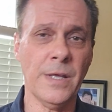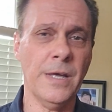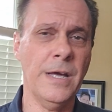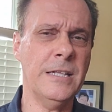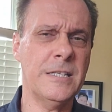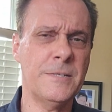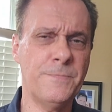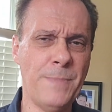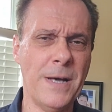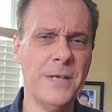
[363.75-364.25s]

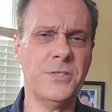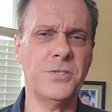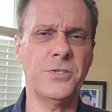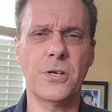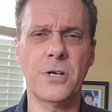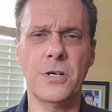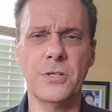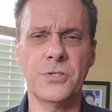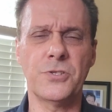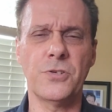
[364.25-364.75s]
It's best
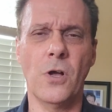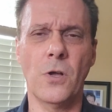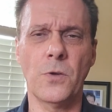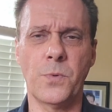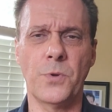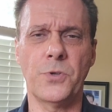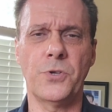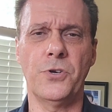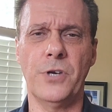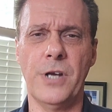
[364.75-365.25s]
to consult
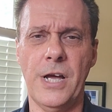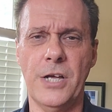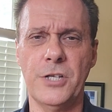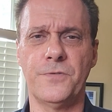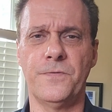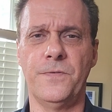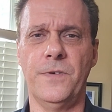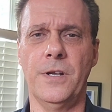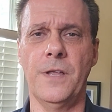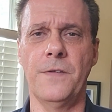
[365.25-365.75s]
with your
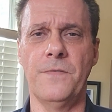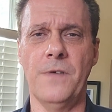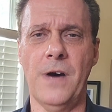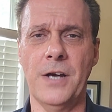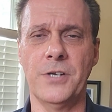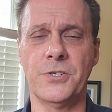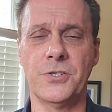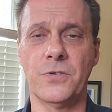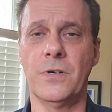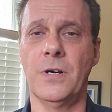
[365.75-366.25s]
hedge fund
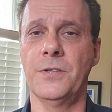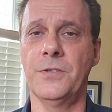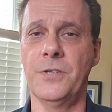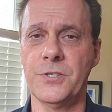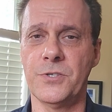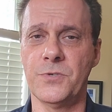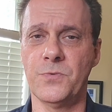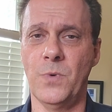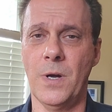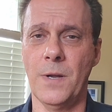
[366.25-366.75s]
advisor on
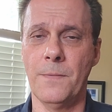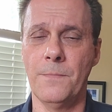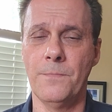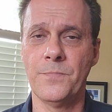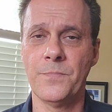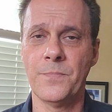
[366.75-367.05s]
this one.